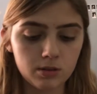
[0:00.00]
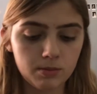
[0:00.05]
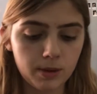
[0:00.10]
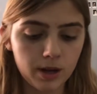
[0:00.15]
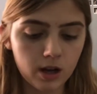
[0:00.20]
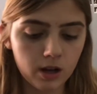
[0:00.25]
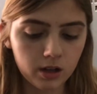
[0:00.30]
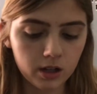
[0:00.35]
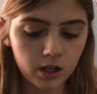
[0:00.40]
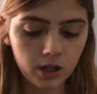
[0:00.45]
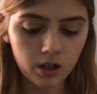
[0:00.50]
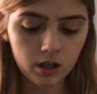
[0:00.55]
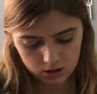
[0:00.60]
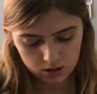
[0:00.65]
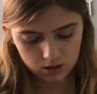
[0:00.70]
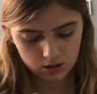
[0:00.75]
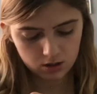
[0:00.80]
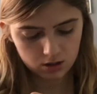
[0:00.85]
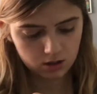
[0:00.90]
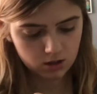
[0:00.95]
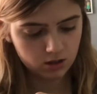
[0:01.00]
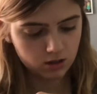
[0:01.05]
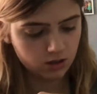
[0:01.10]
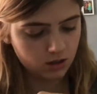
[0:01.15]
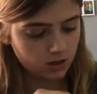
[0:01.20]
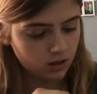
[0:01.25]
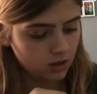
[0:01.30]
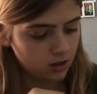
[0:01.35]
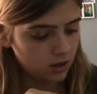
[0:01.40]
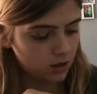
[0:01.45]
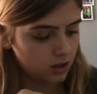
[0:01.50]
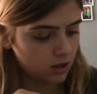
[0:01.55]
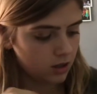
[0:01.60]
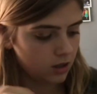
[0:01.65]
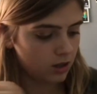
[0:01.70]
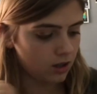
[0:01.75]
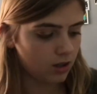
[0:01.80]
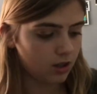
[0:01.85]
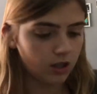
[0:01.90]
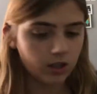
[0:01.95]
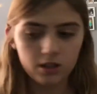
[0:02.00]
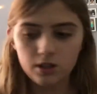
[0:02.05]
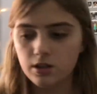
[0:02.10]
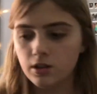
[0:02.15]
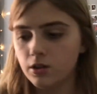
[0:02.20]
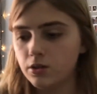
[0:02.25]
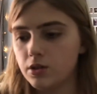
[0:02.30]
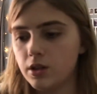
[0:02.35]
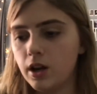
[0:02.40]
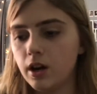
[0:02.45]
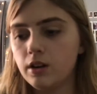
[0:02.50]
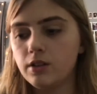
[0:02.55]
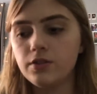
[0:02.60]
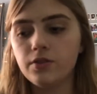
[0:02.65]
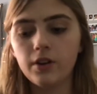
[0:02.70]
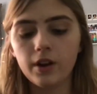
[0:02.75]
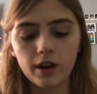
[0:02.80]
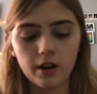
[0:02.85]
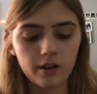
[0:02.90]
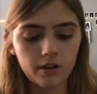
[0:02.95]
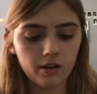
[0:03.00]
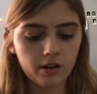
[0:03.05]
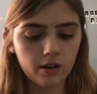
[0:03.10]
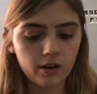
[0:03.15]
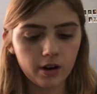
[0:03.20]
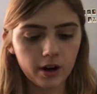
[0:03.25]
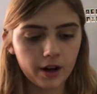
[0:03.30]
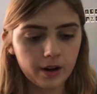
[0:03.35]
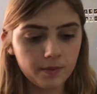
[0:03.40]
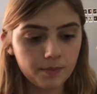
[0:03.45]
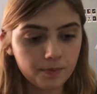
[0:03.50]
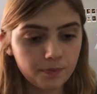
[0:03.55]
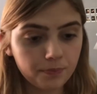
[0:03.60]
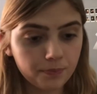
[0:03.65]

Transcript: palette. That's so satisfying. All right,